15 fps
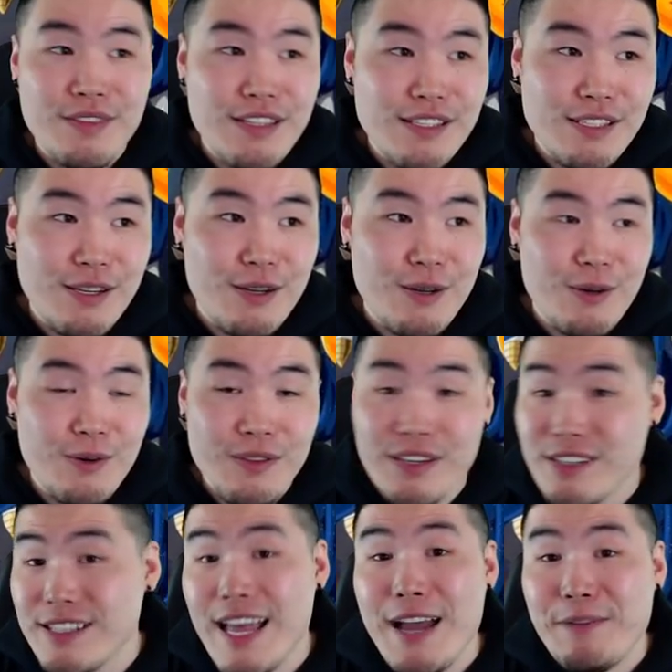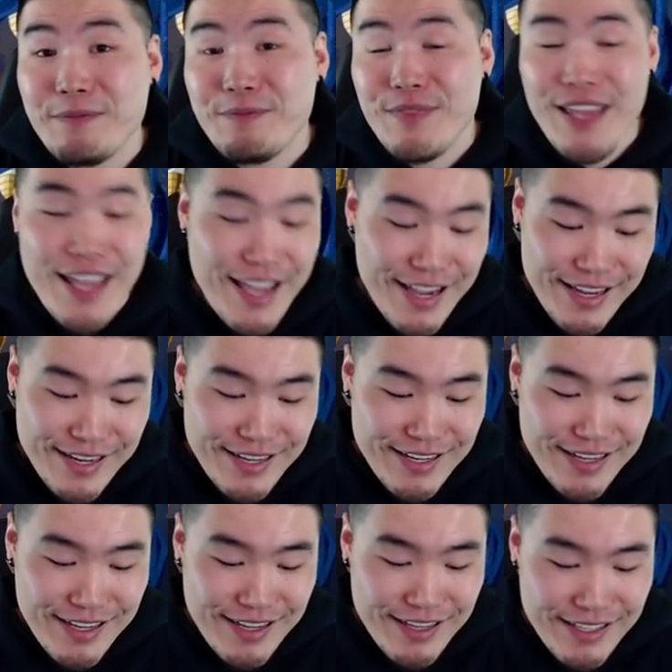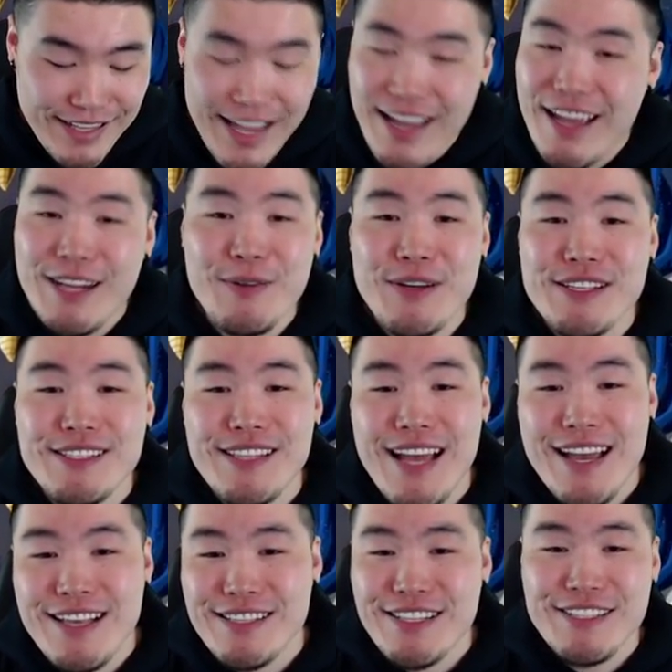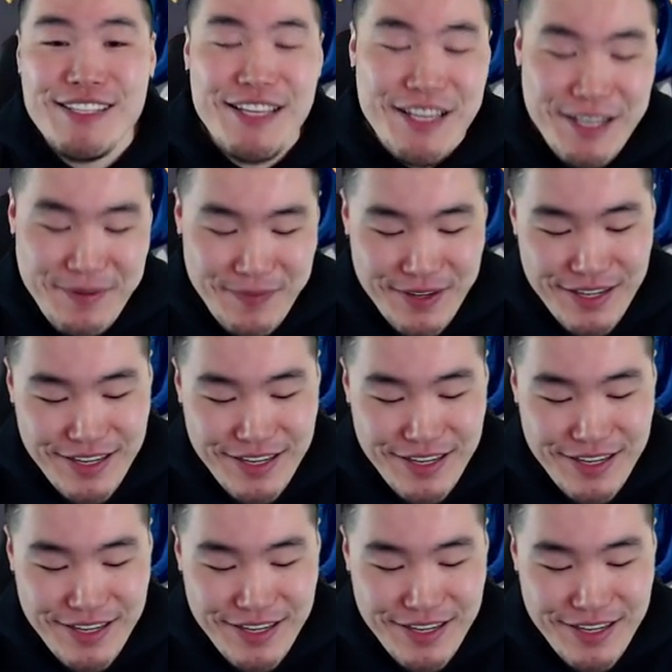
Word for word: So there's that. And uh, yeah, anyways, that is the team.